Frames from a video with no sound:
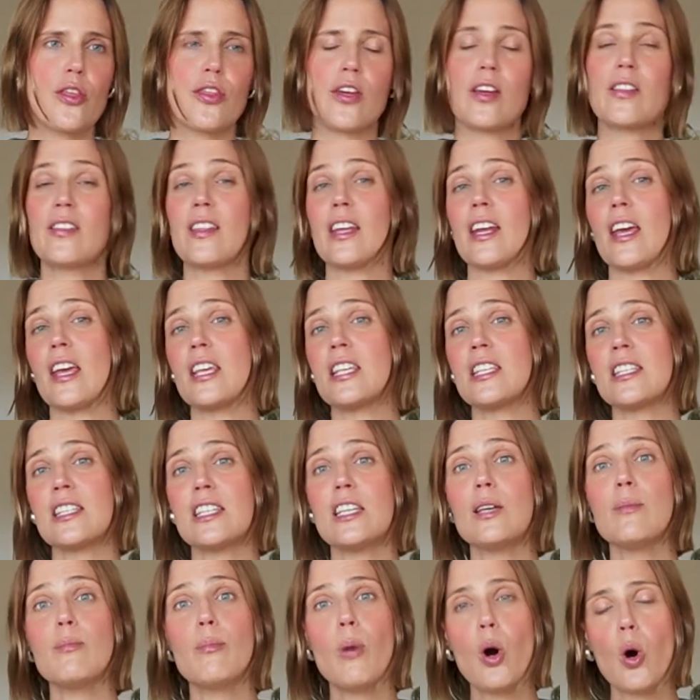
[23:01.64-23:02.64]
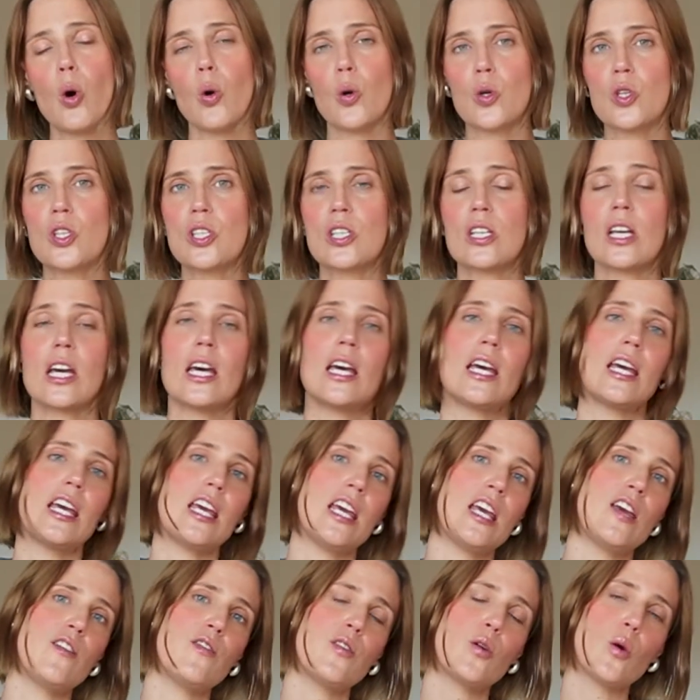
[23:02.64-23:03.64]
thing that I see most,
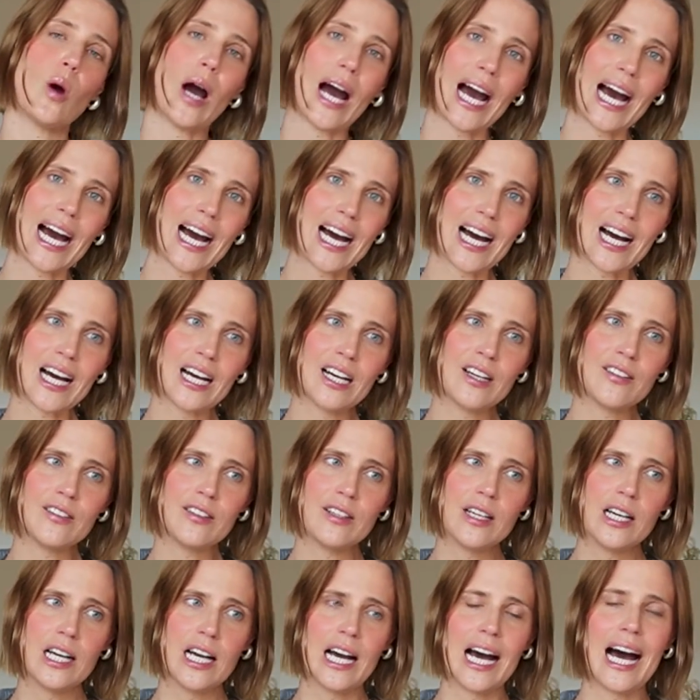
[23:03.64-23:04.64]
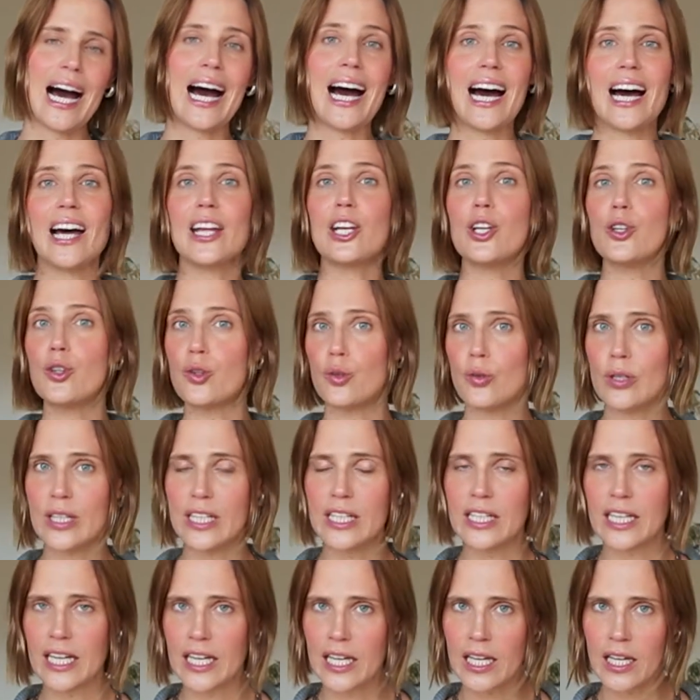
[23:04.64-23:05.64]
if you have had a
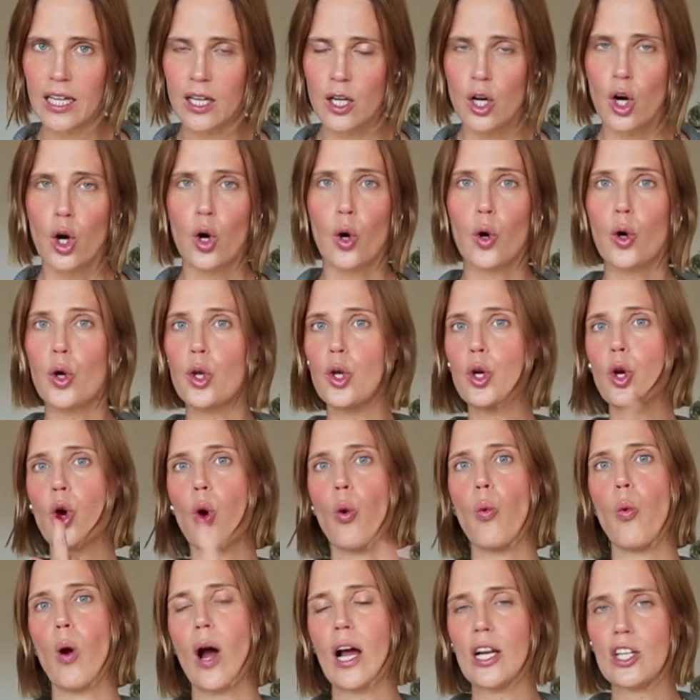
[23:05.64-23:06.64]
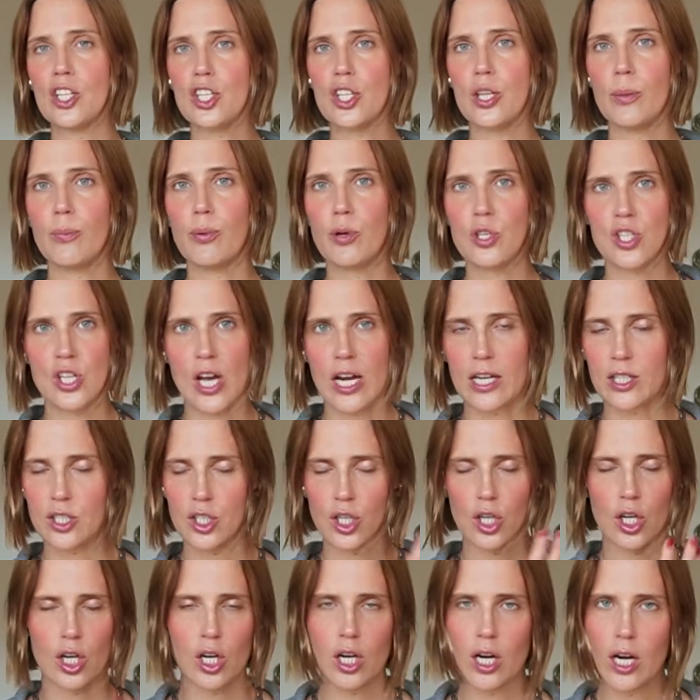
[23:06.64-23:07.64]
reading or you go watch the
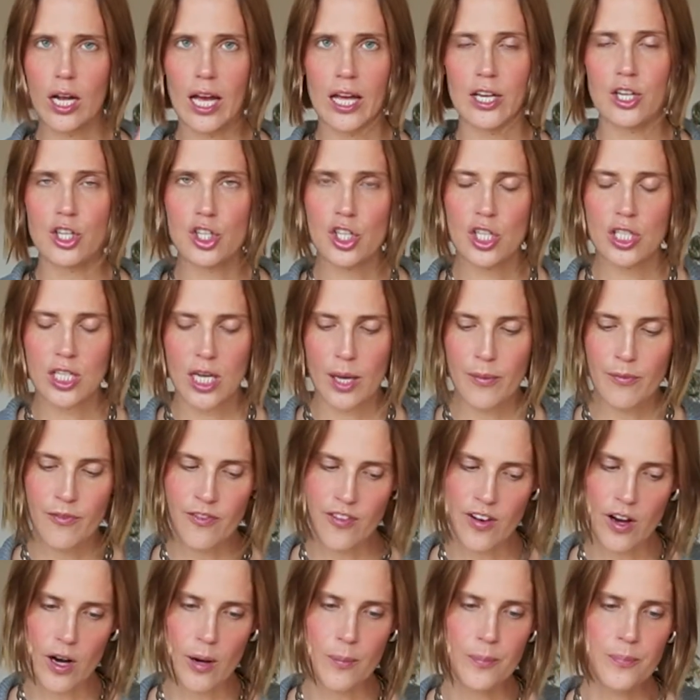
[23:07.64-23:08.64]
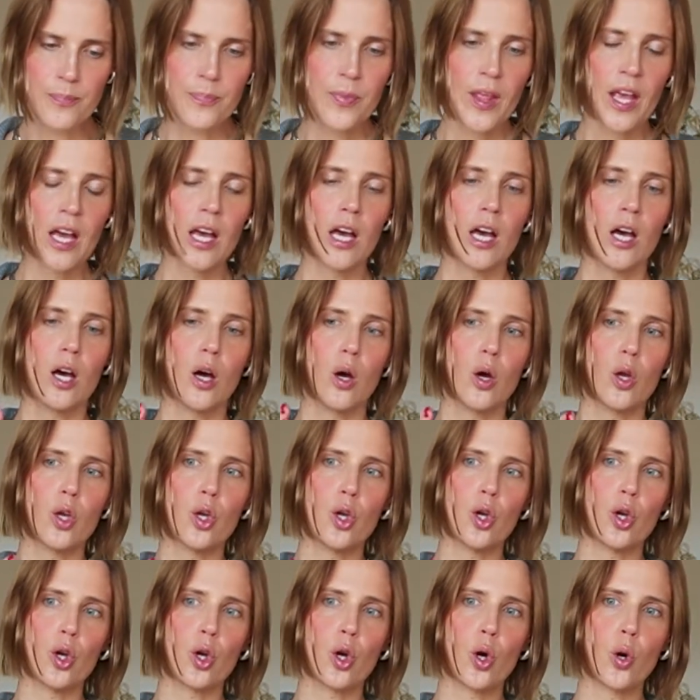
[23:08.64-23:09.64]
projector energy type film,
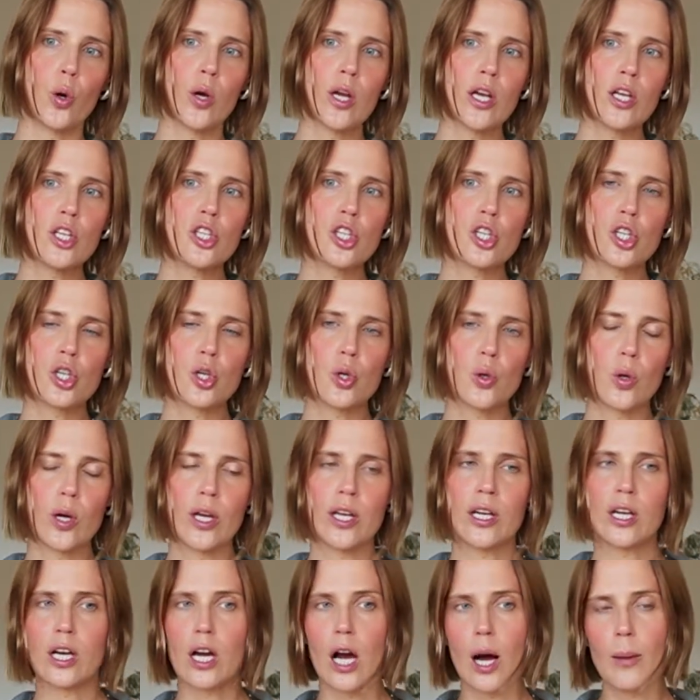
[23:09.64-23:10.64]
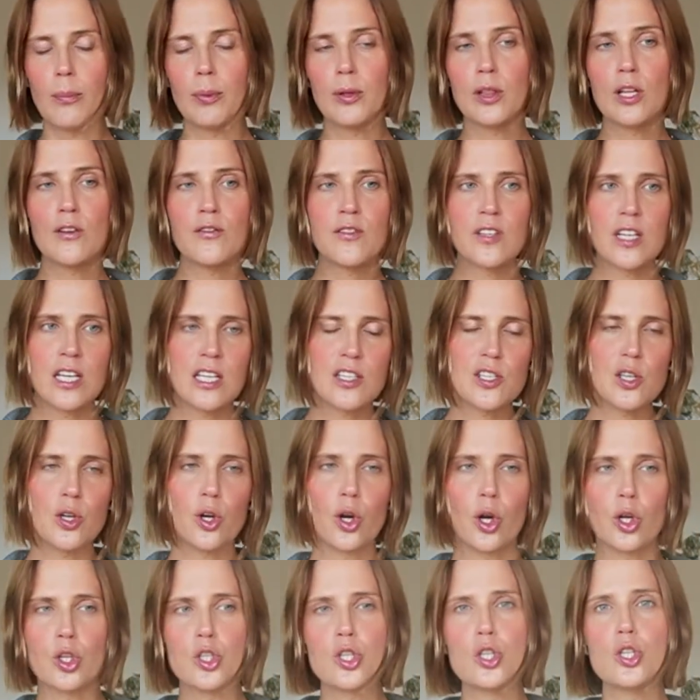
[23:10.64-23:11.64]
you're going to, in a couple of days, you're
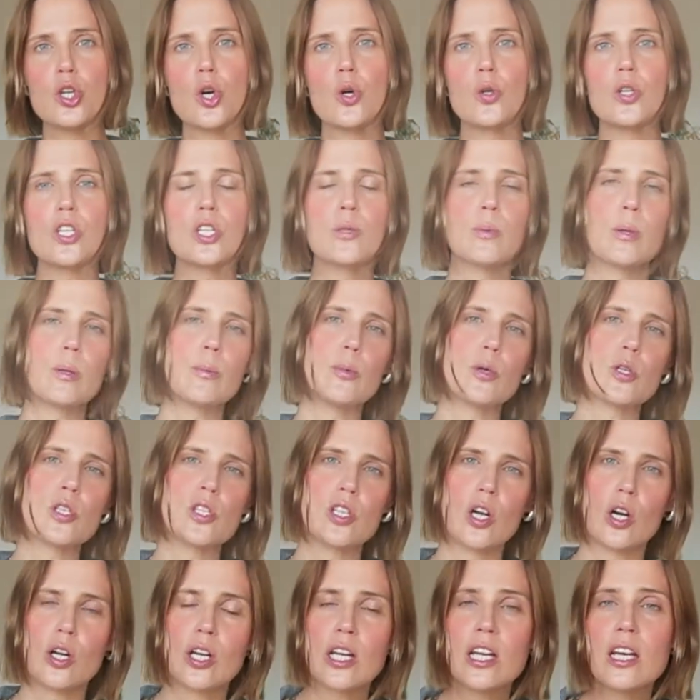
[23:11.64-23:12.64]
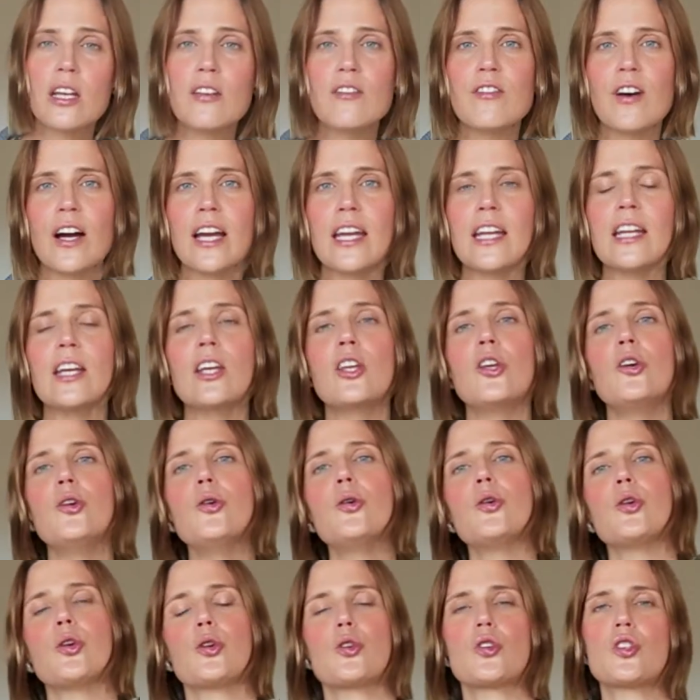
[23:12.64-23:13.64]
going to notice people starting inviting
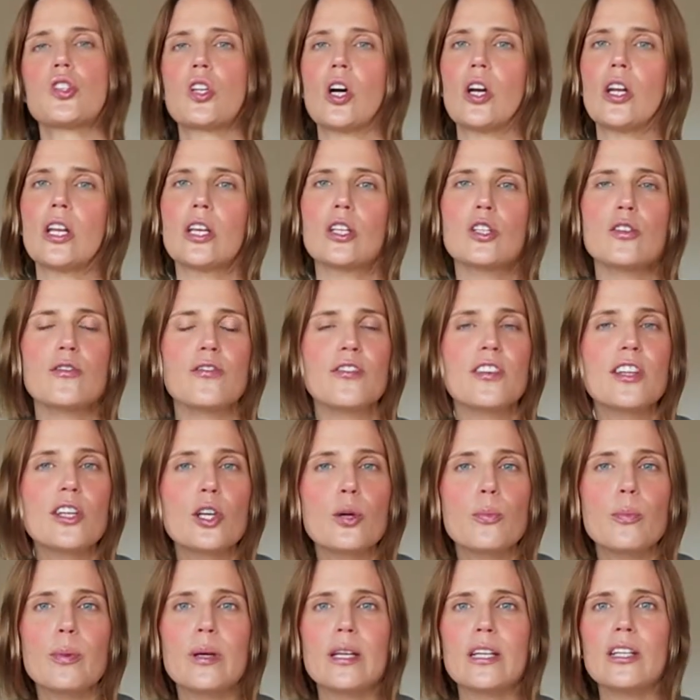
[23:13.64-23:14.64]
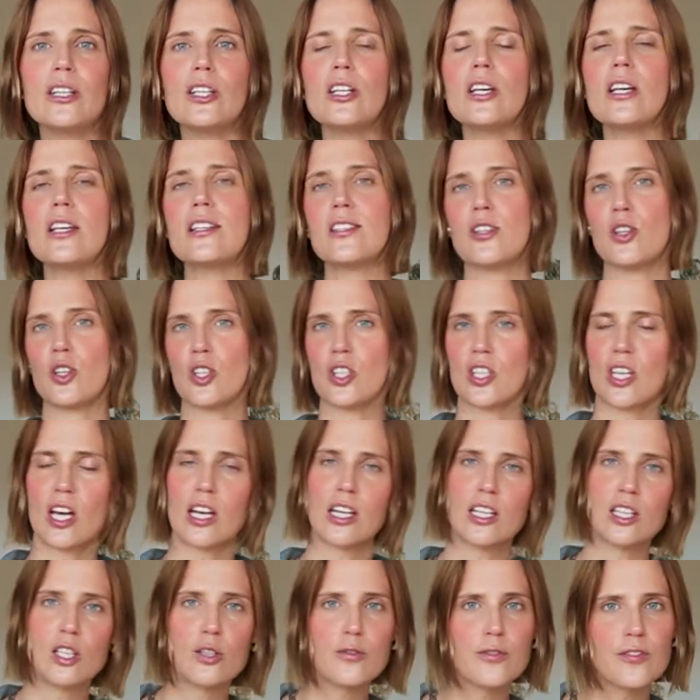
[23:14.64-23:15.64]
you, you're starting to feel your bitterness, you're
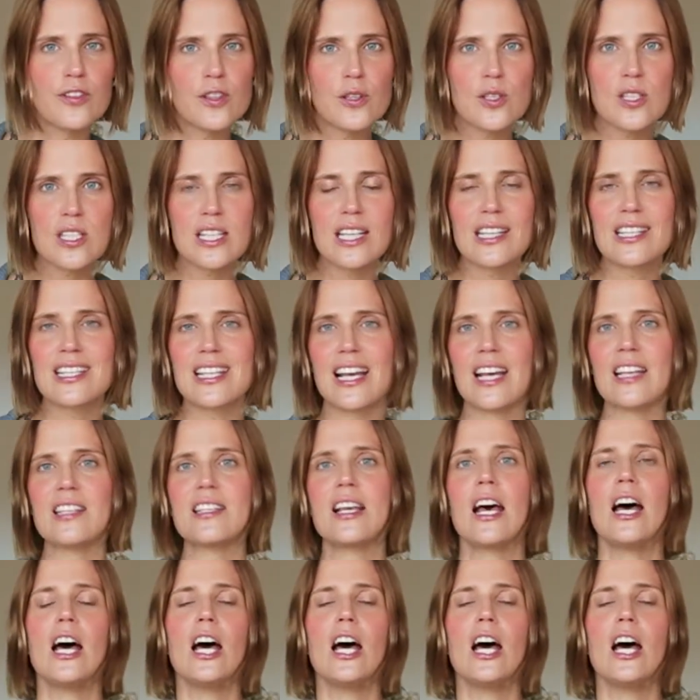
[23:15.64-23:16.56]
starting to feel success.